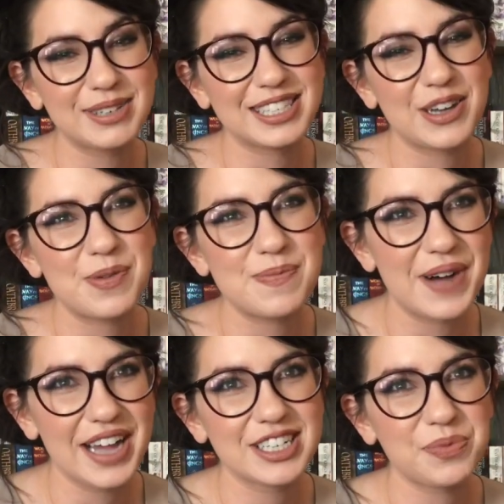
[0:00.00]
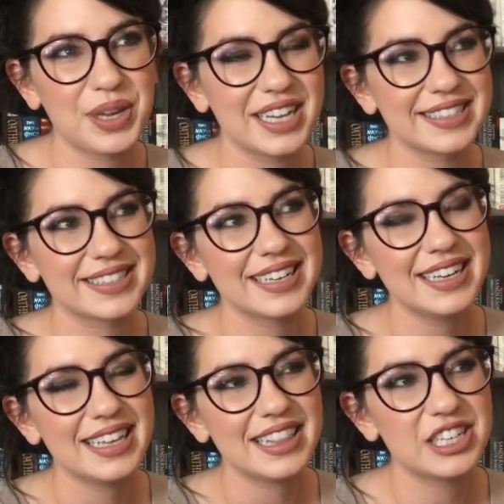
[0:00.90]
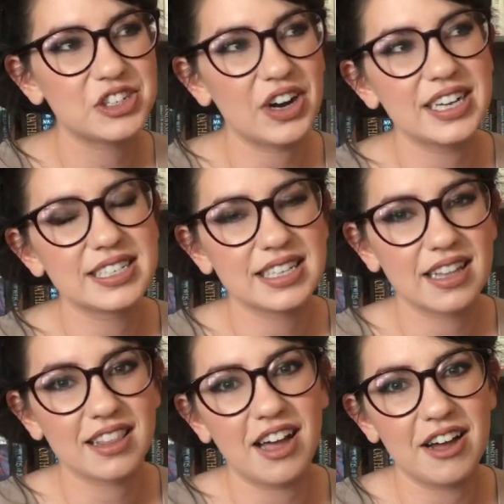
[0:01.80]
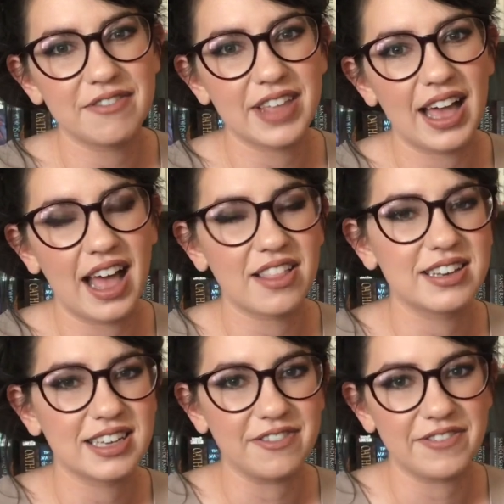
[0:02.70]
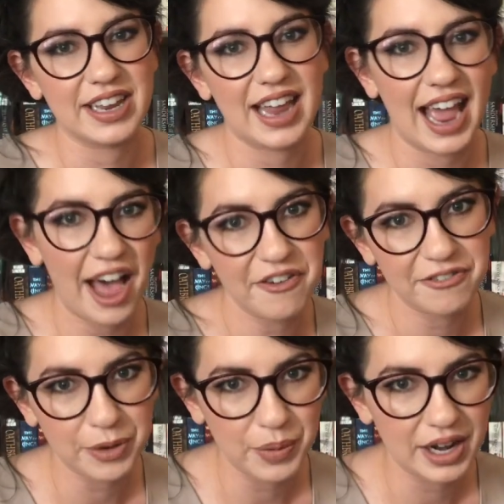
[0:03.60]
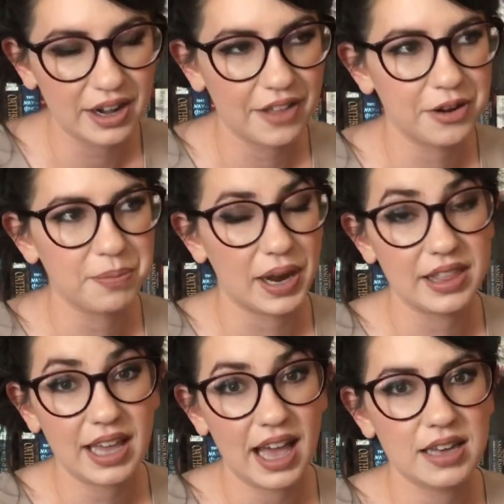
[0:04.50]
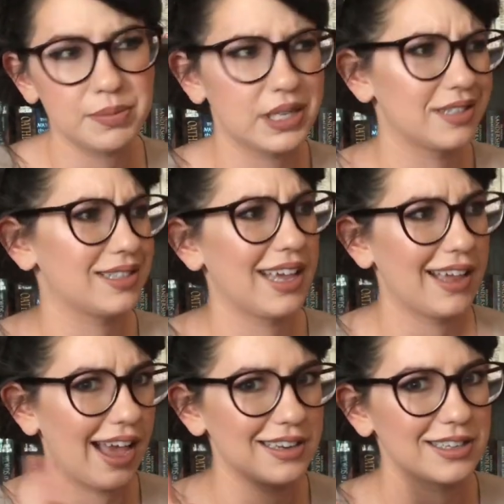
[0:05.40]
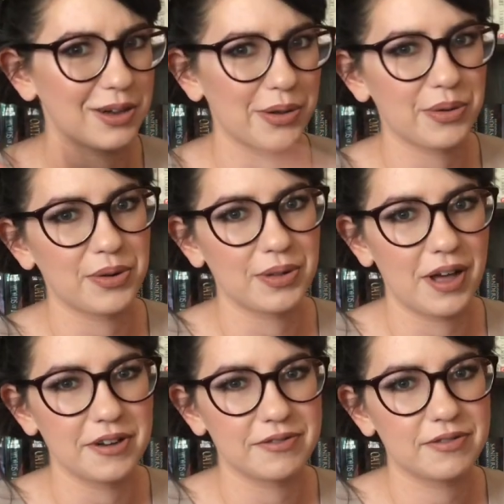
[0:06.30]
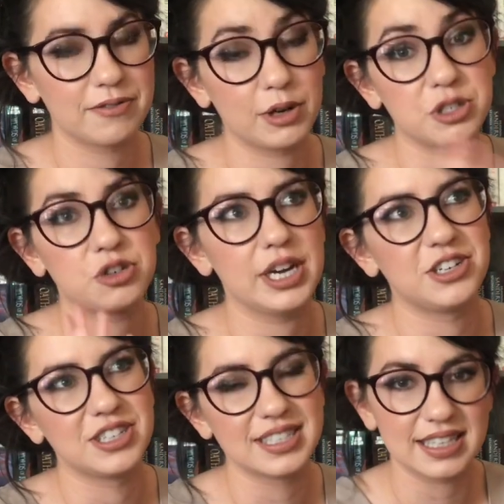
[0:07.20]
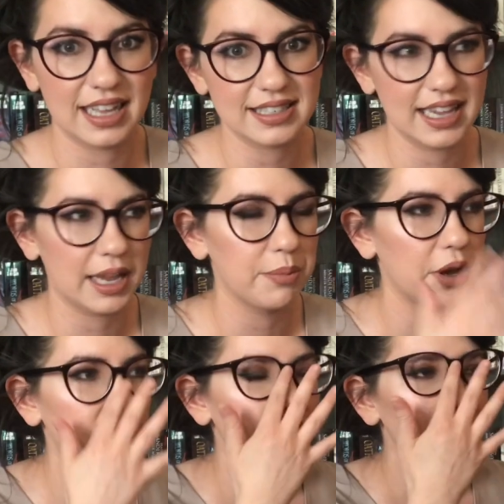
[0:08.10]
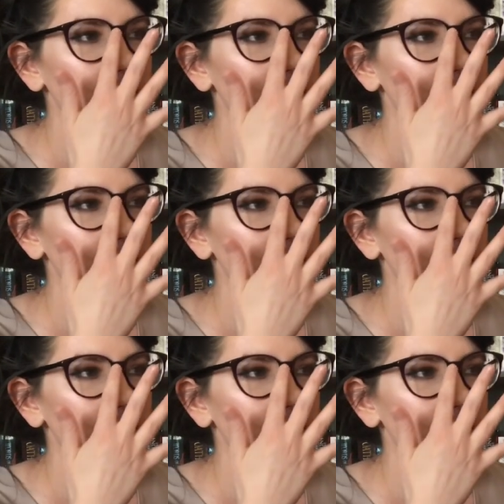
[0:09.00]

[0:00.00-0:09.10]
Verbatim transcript: me so much because the trust and the love that Elend and Vin have for one another by the end, because they had to go through a lot of frustrations in that second book.